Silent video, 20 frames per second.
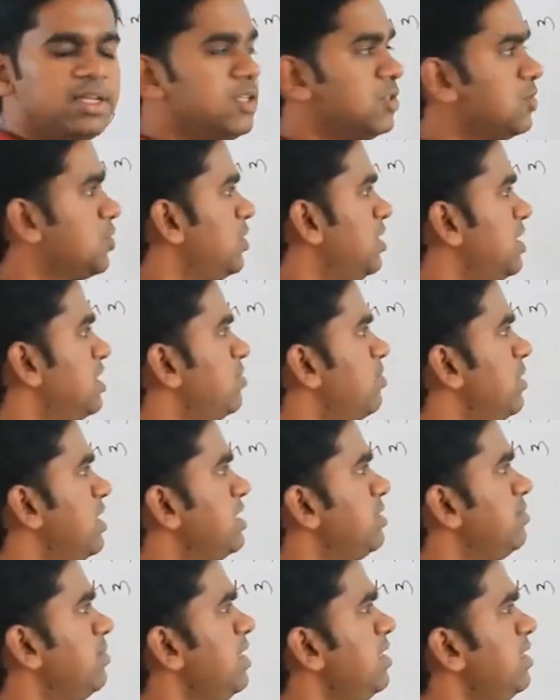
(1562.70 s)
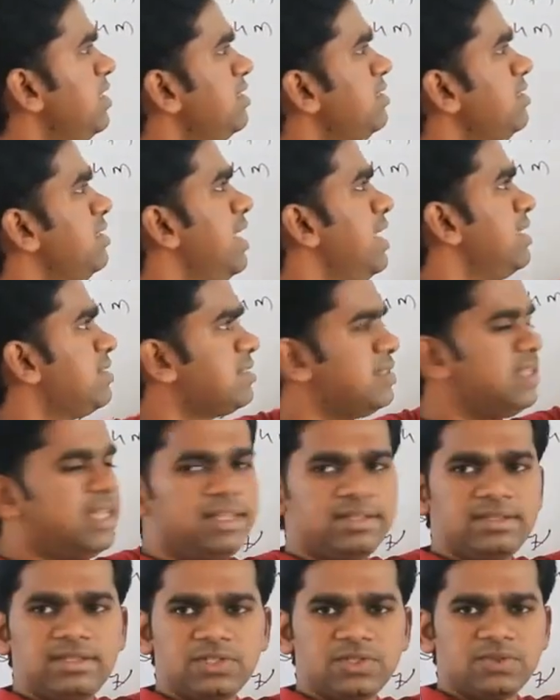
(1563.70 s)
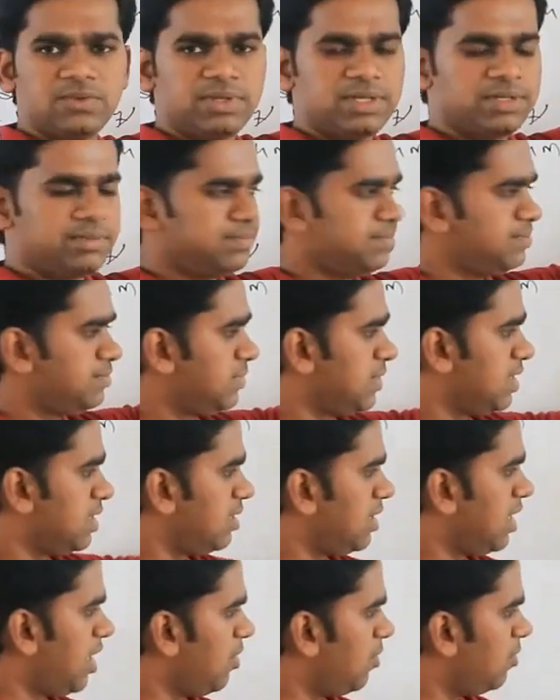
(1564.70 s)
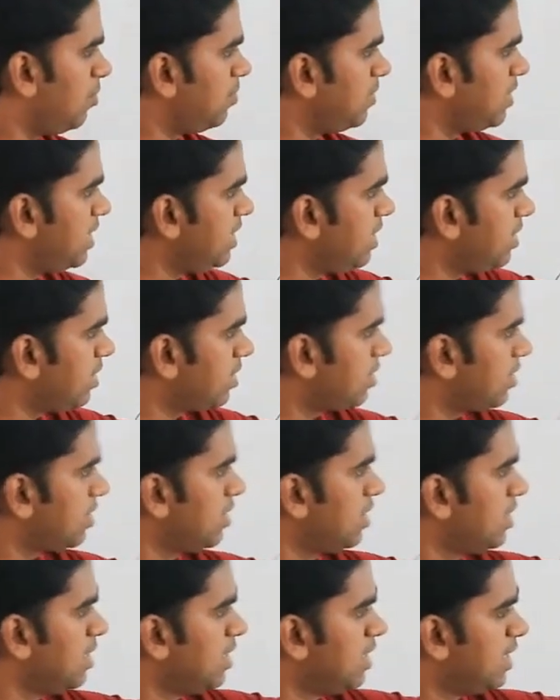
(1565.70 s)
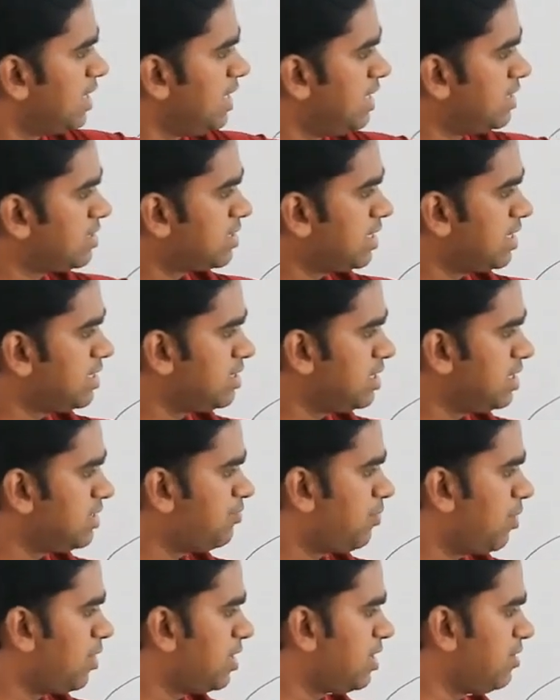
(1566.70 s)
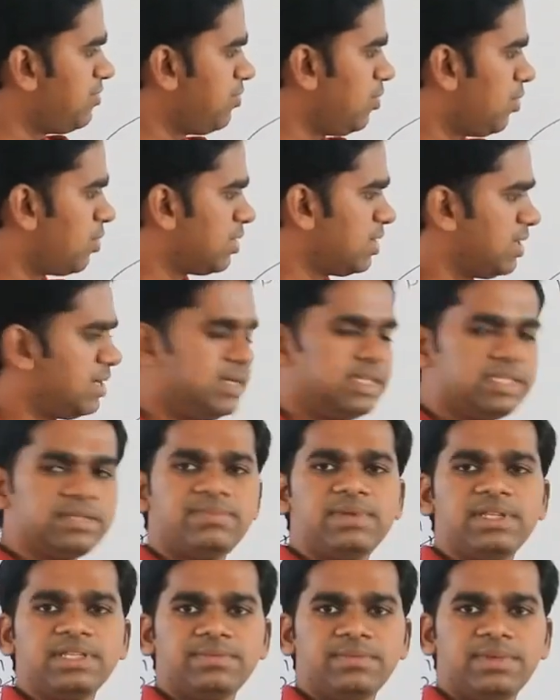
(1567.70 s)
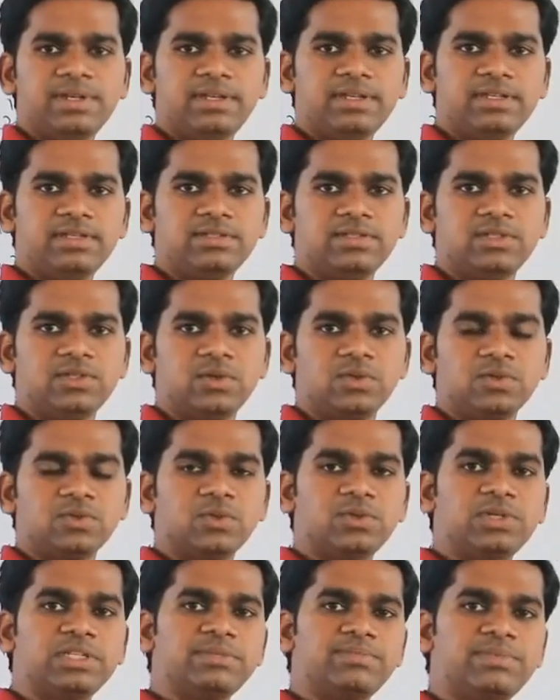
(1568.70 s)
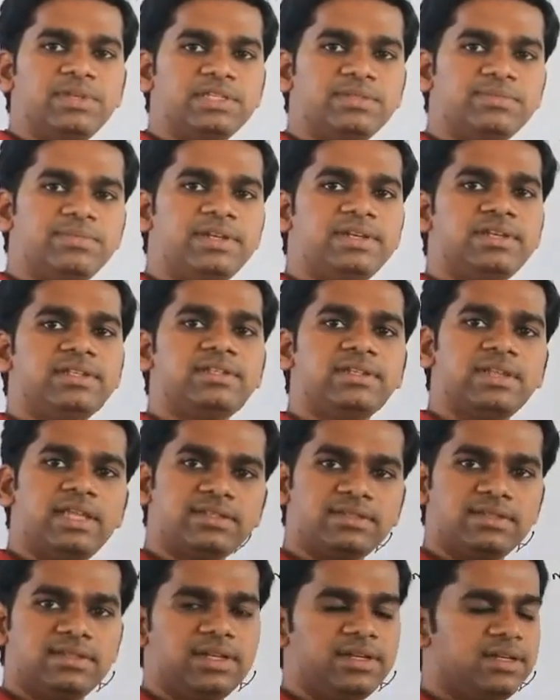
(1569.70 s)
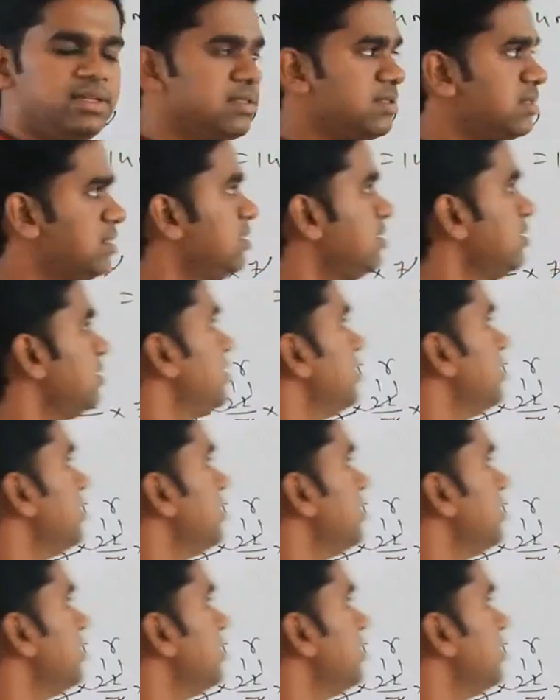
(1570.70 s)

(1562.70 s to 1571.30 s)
So displacement is less than this one. Now here distance is 44, displacement is 0. So displacement is less than distance.